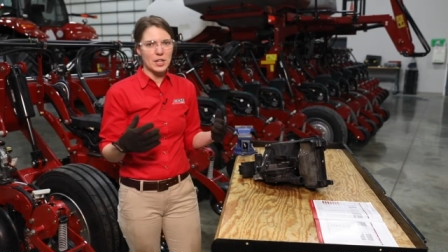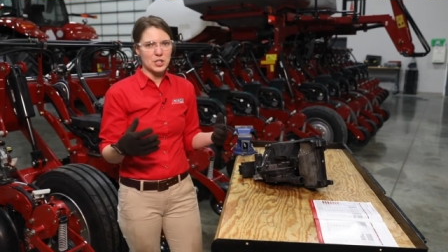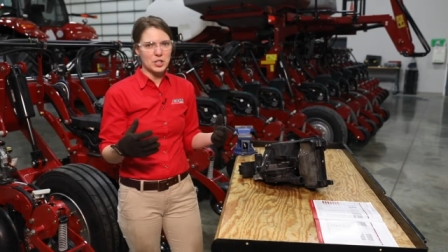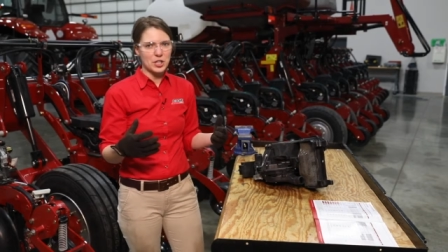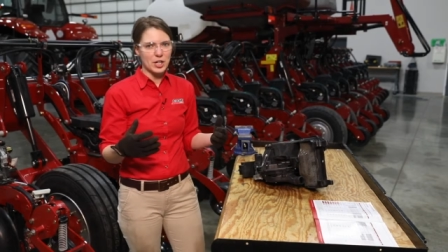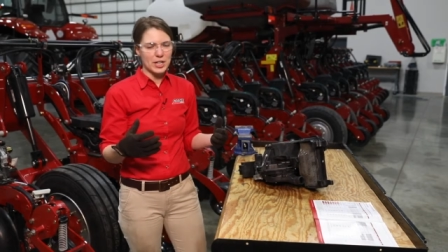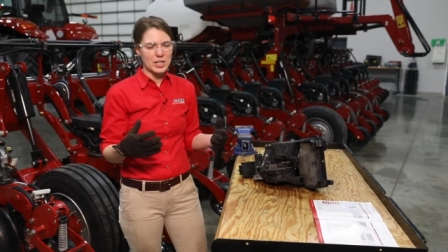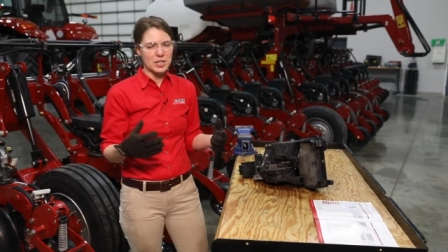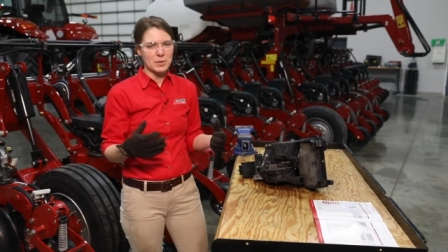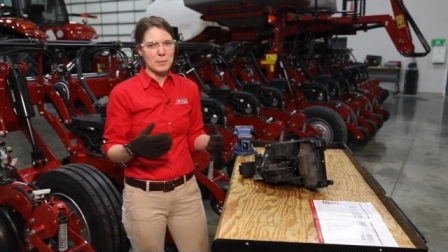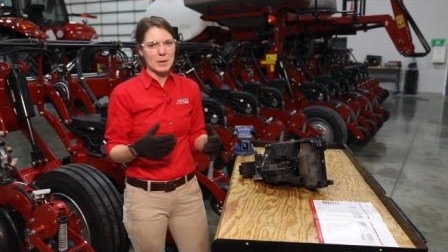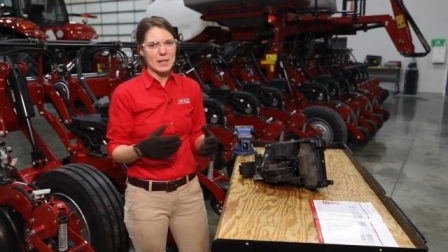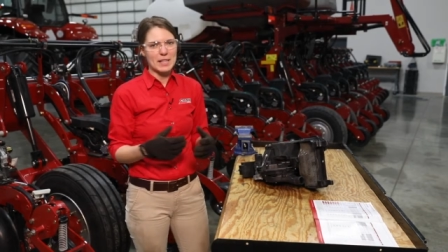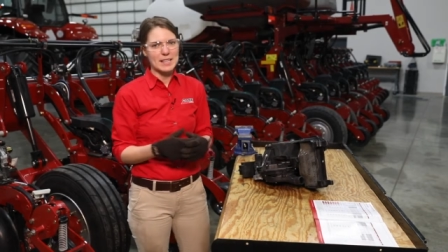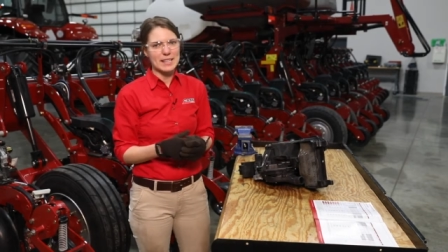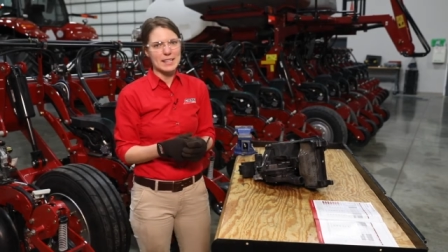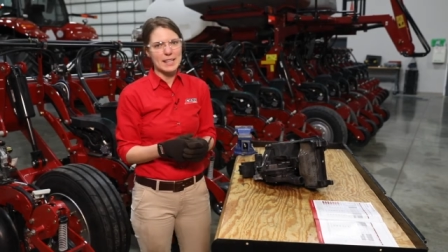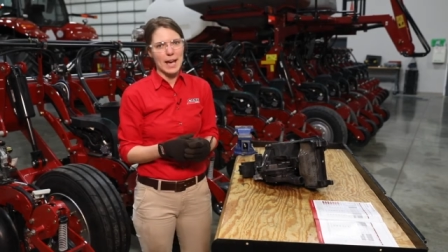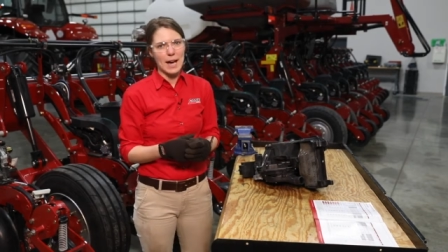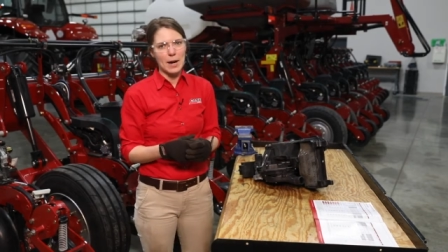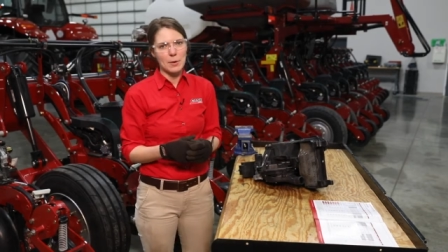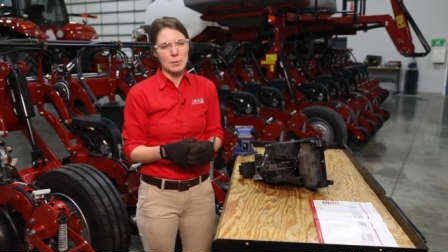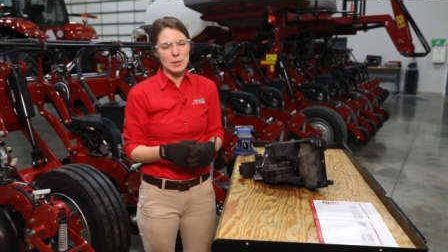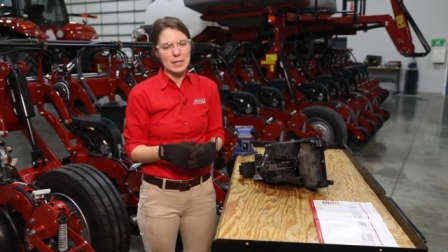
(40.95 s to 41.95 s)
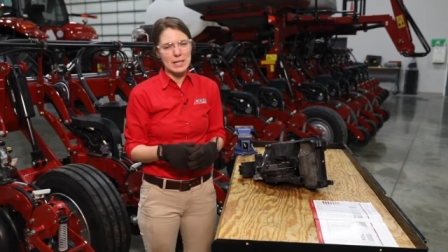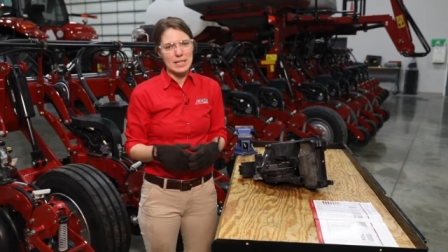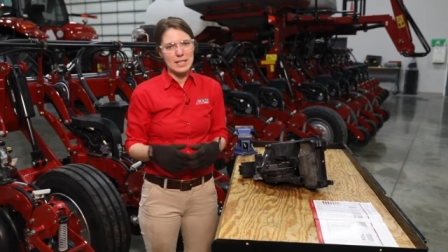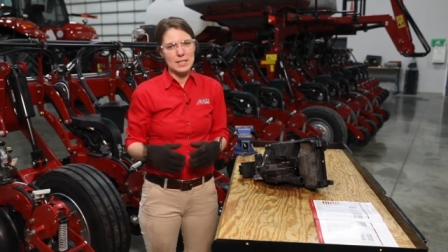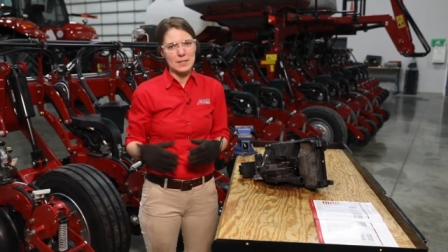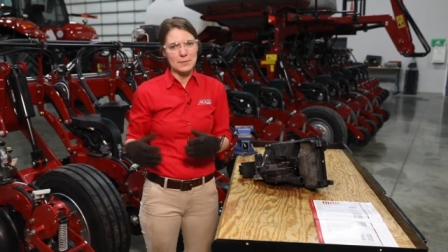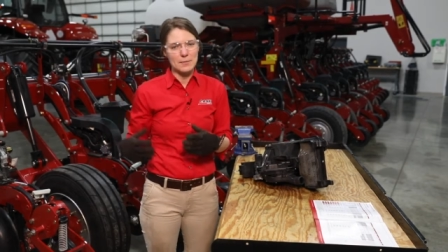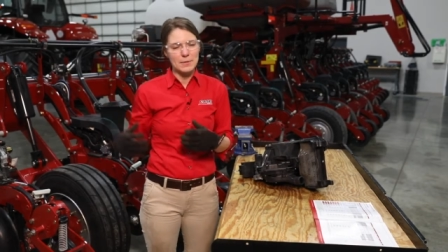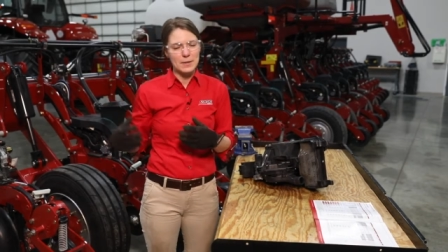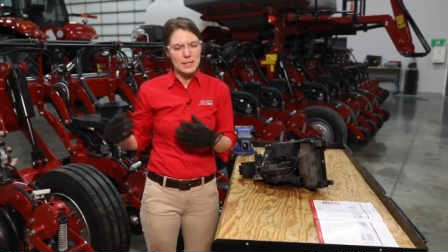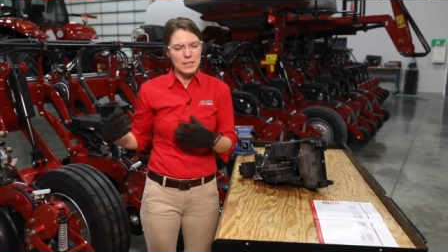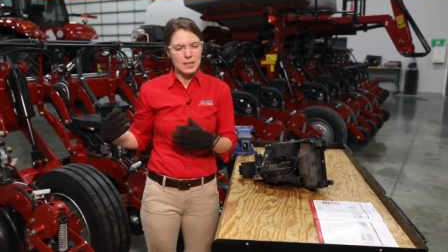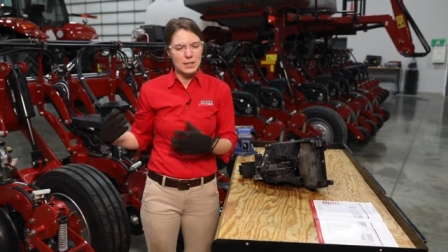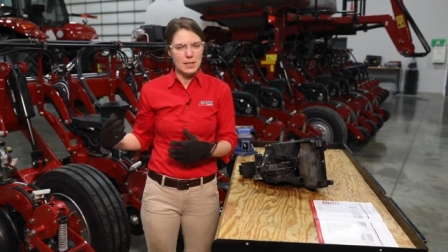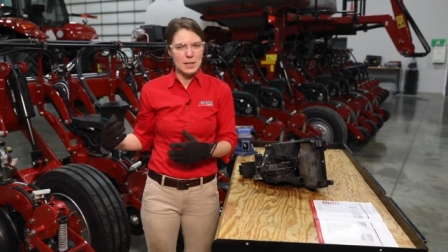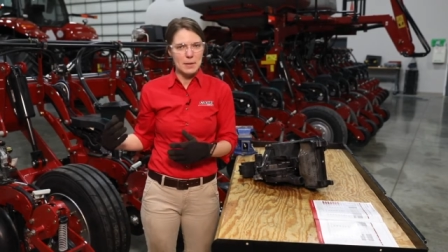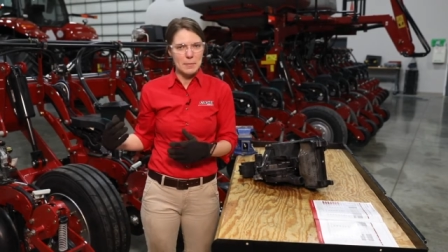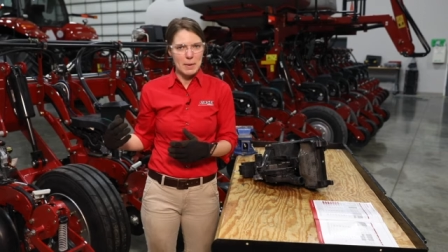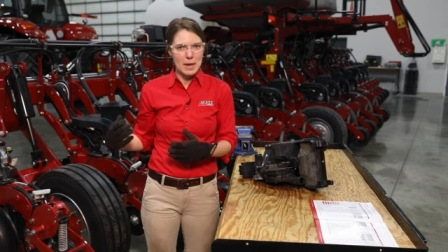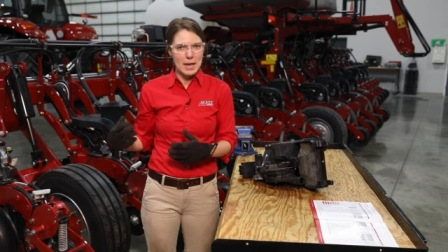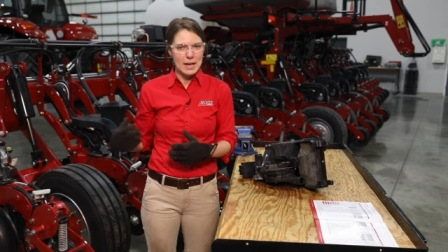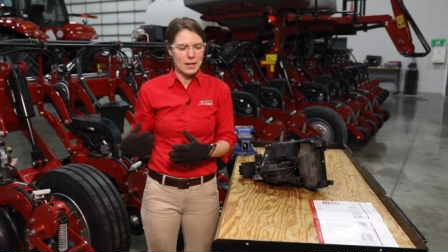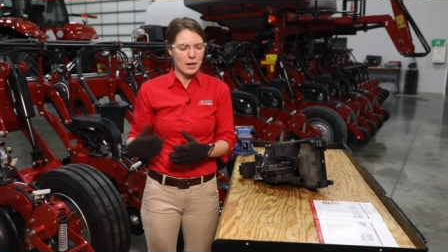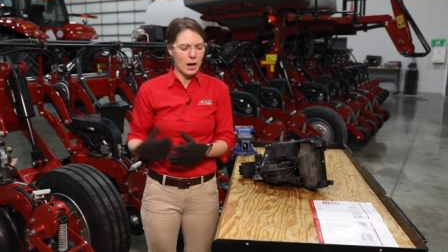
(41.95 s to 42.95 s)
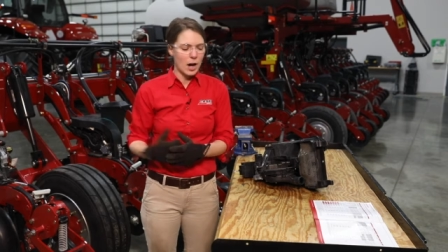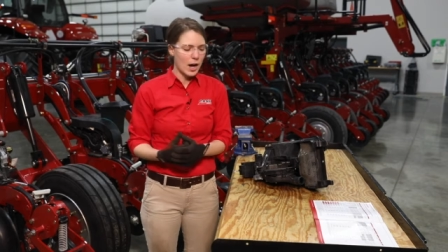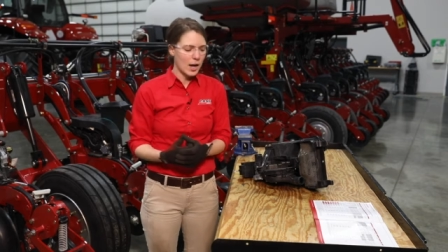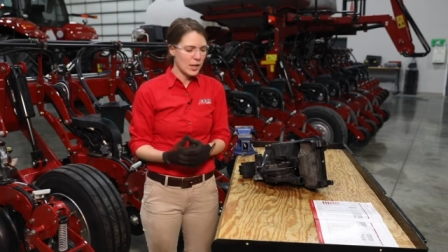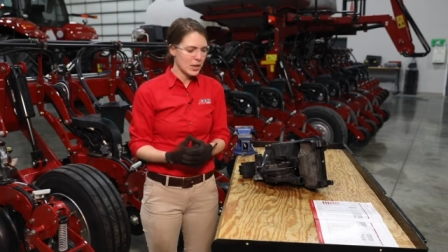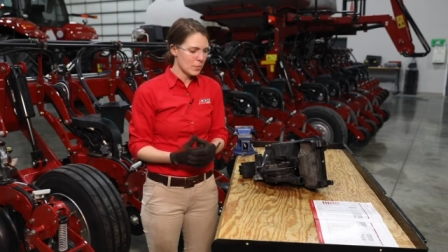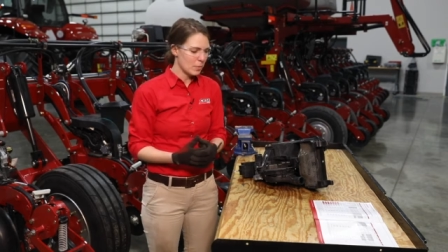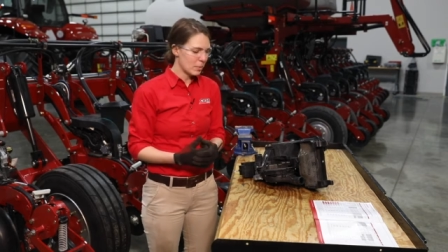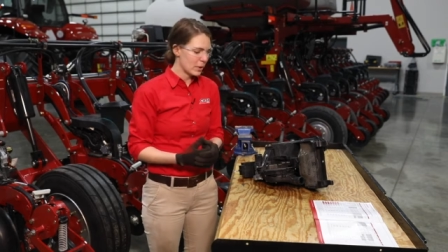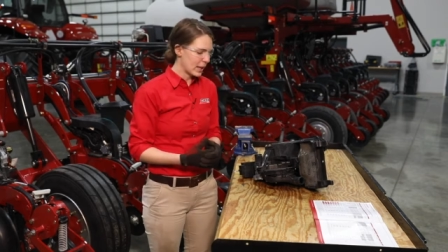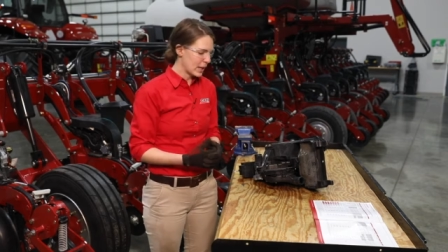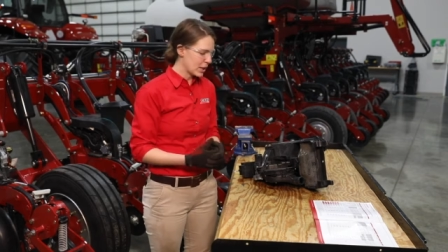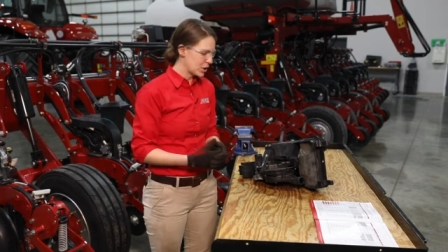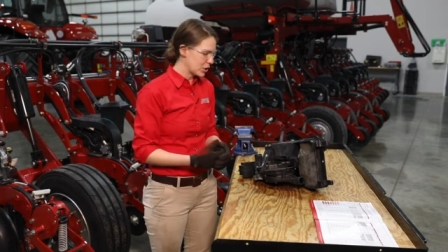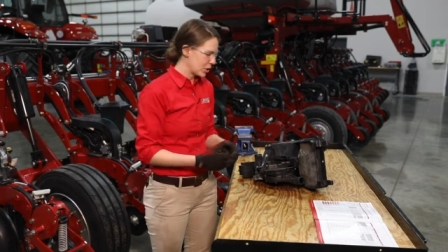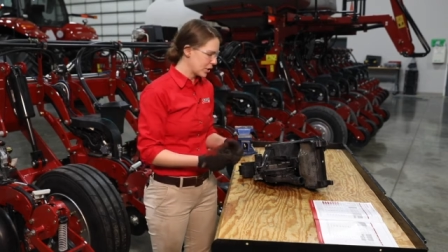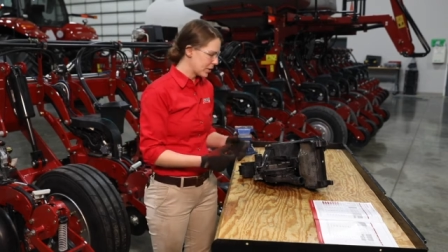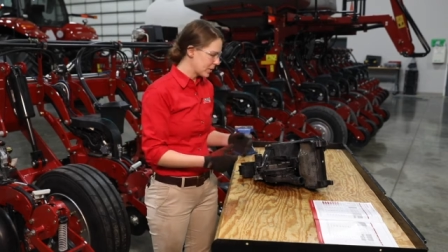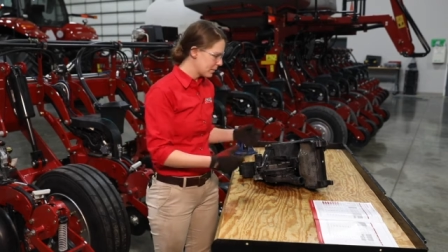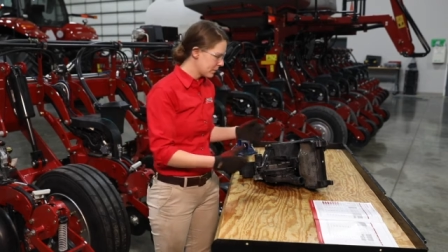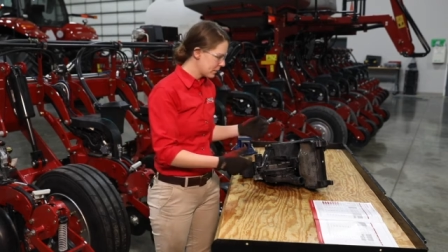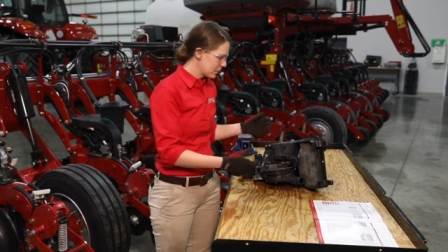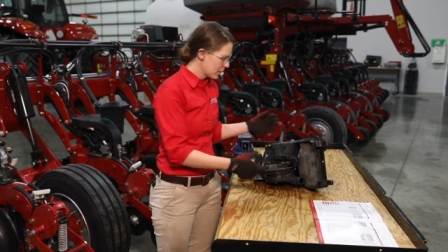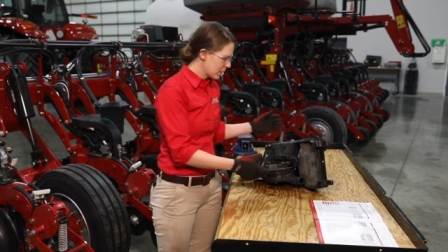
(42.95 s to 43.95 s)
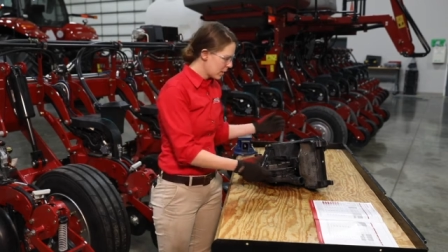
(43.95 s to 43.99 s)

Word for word: adjustments that we need to physically make on the planter.